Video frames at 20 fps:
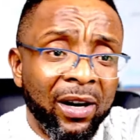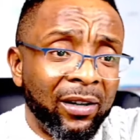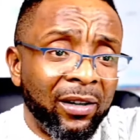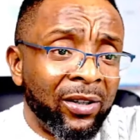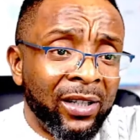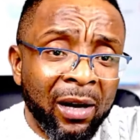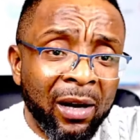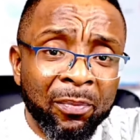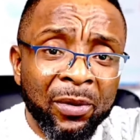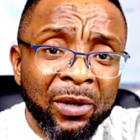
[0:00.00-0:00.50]
other
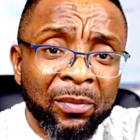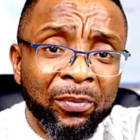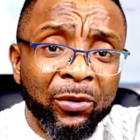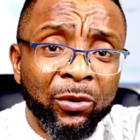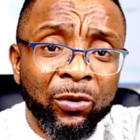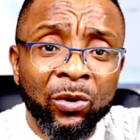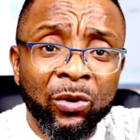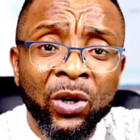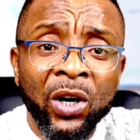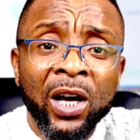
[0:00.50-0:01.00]

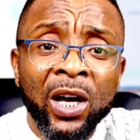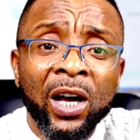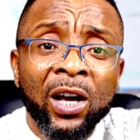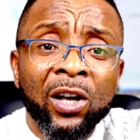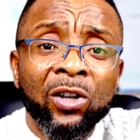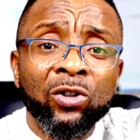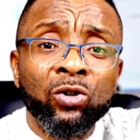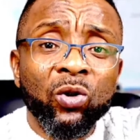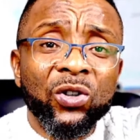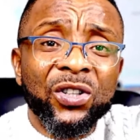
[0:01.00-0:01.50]
people
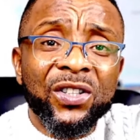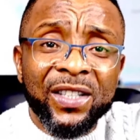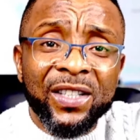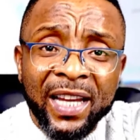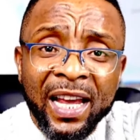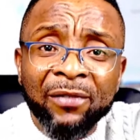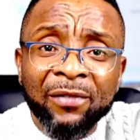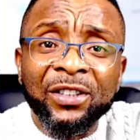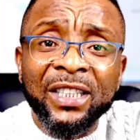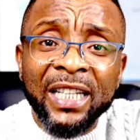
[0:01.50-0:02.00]
to
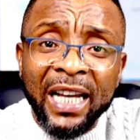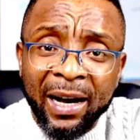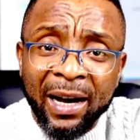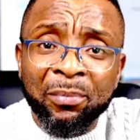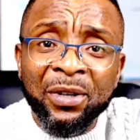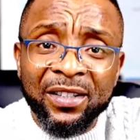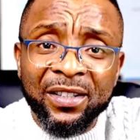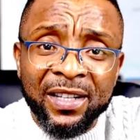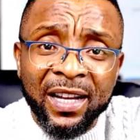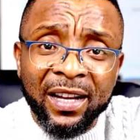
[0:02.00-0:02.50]
save their
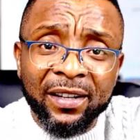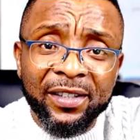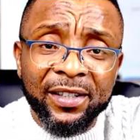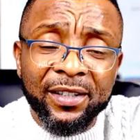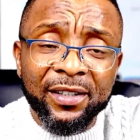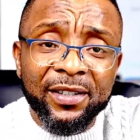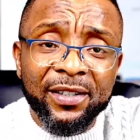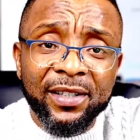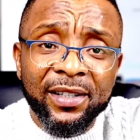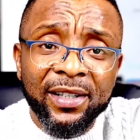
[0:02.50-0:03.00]

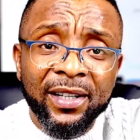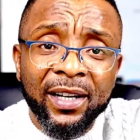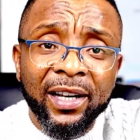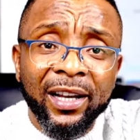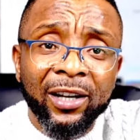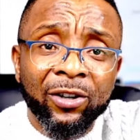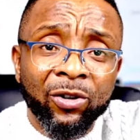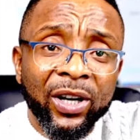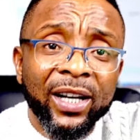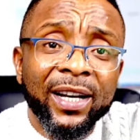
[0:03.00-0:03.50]
businesses
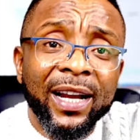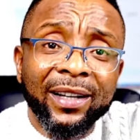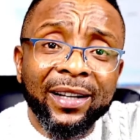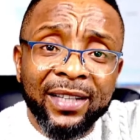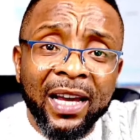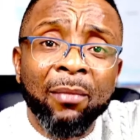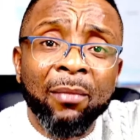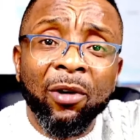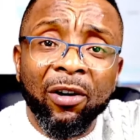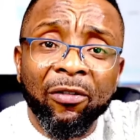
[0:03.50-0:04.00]
during that
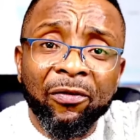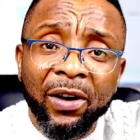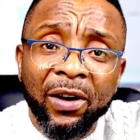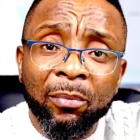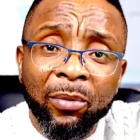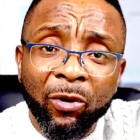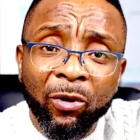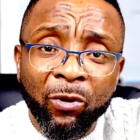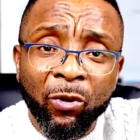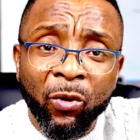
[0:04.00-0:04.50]
time of
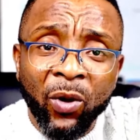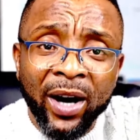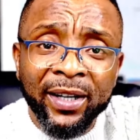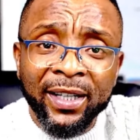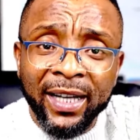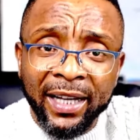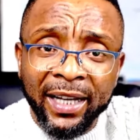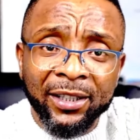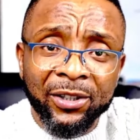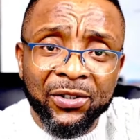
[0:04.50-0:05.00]
Boko Hari,
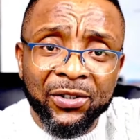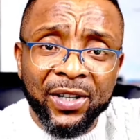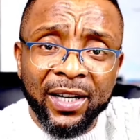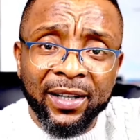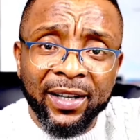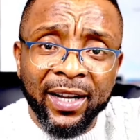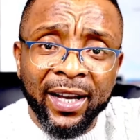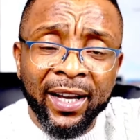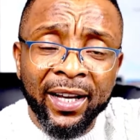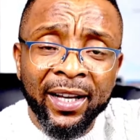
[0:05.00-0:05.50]
like you
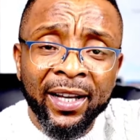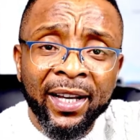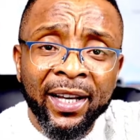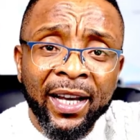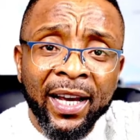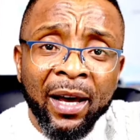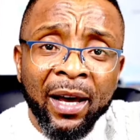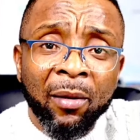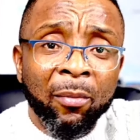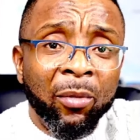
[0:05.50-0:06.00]
said,
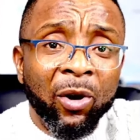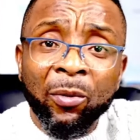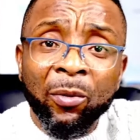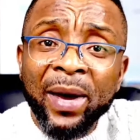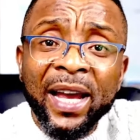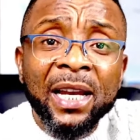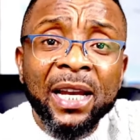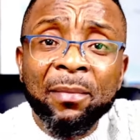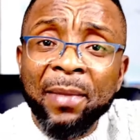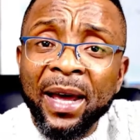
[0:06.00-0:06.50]
But
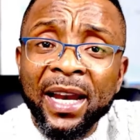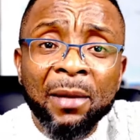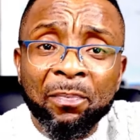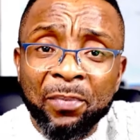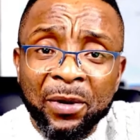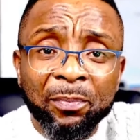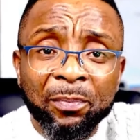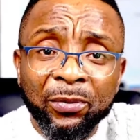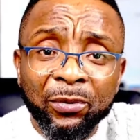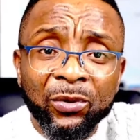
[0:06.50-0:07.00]
many
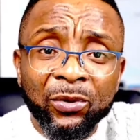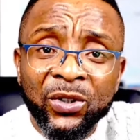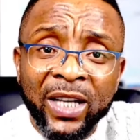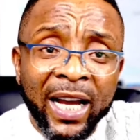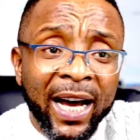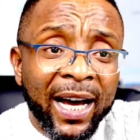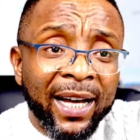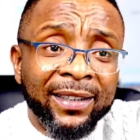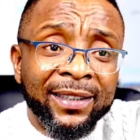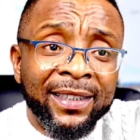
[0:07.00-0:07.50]
people that
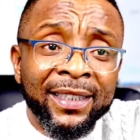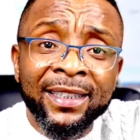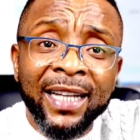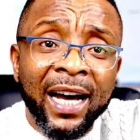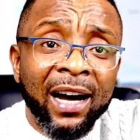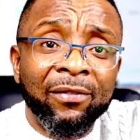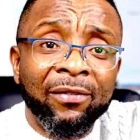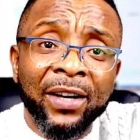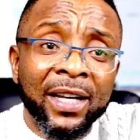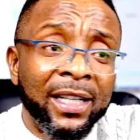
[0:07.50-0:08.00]
didn't
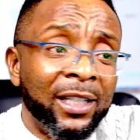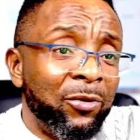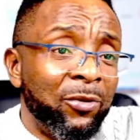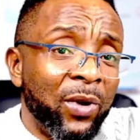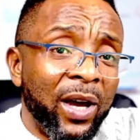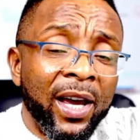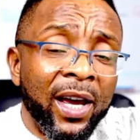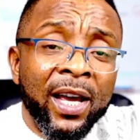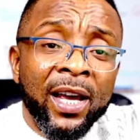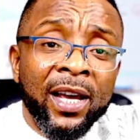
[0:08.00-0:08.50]
have anywhere.
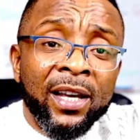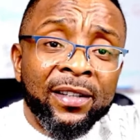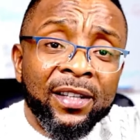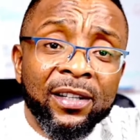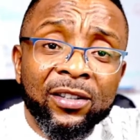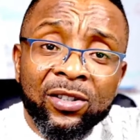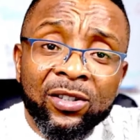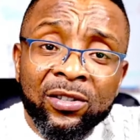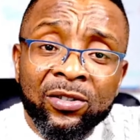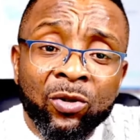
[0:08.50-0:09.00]
See,
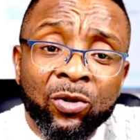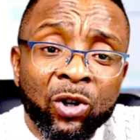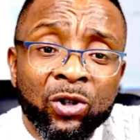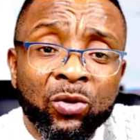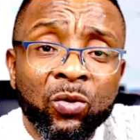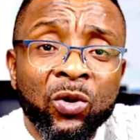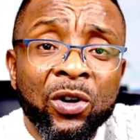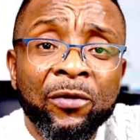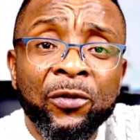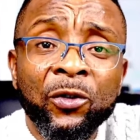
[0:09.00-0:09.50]
those who
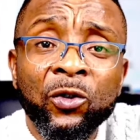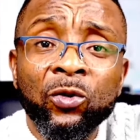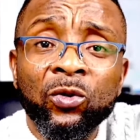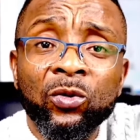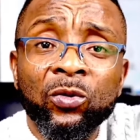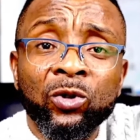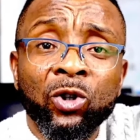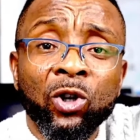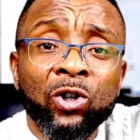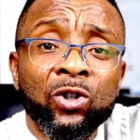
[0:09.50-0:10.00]
even
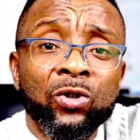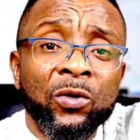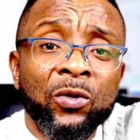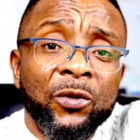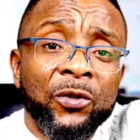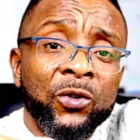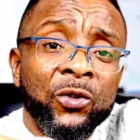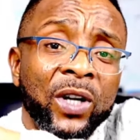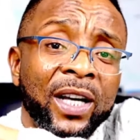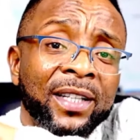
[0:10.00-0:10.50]

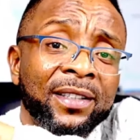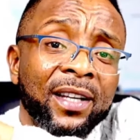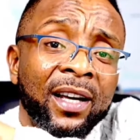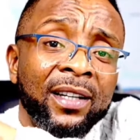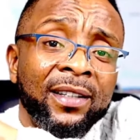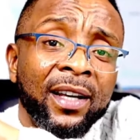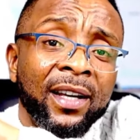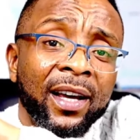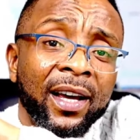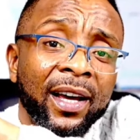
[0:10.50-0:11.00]
enter
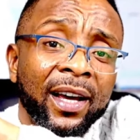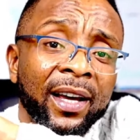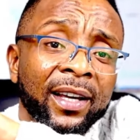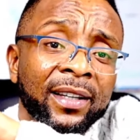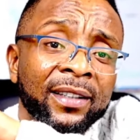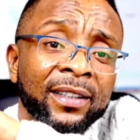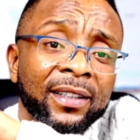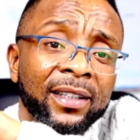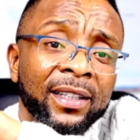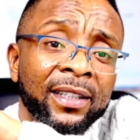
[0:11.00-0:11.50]
the
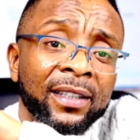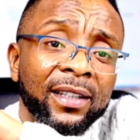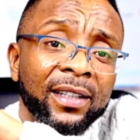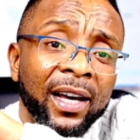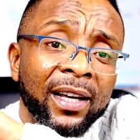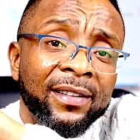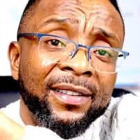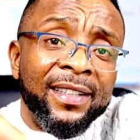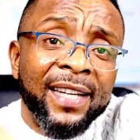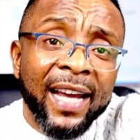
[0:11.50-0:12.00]

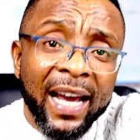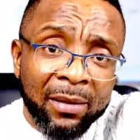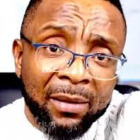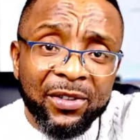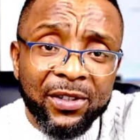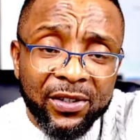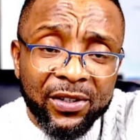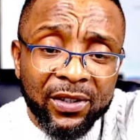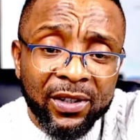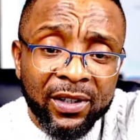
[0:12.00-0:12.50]

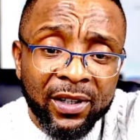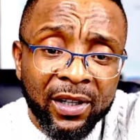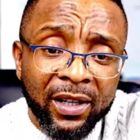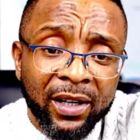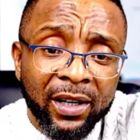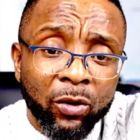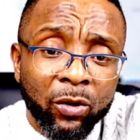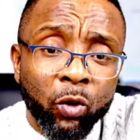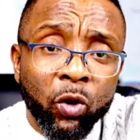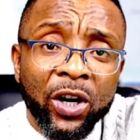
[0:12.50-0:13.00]
debt.
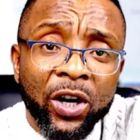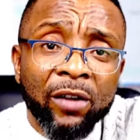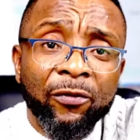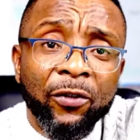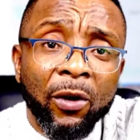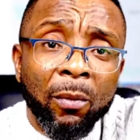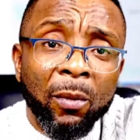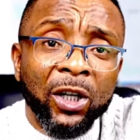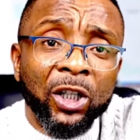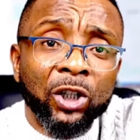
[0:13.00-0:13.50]
Looking for
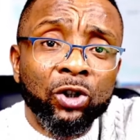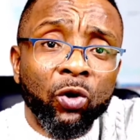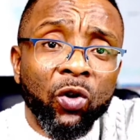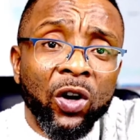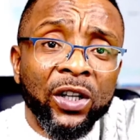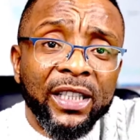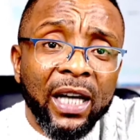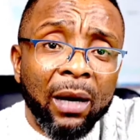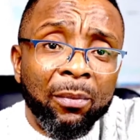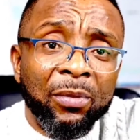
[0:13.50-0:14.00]
money to run
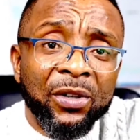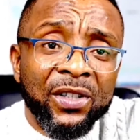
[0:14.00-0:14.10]
their business.